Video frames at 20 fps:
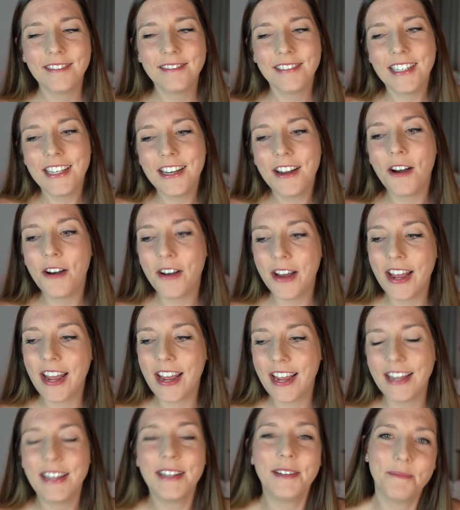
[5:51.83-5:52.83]
you know,
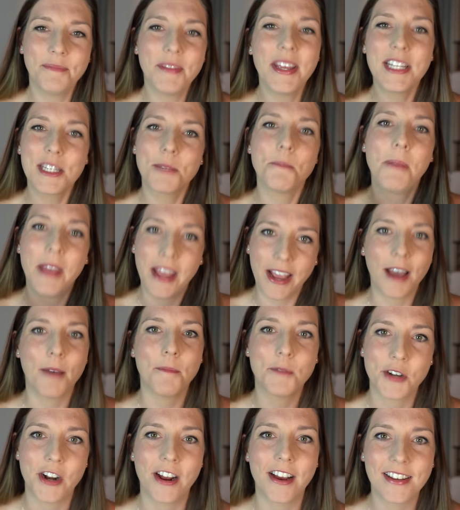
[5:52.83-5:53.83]
it's
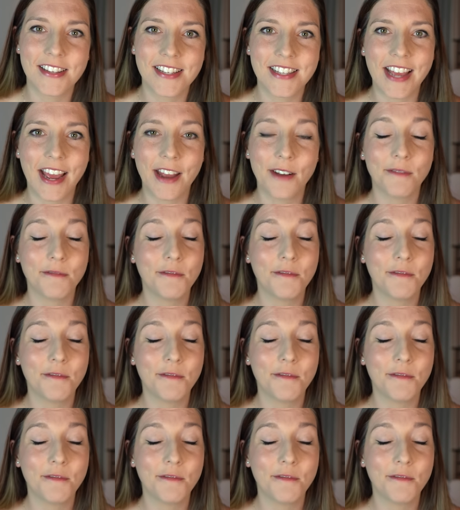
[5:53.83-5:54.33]
pickup trucks that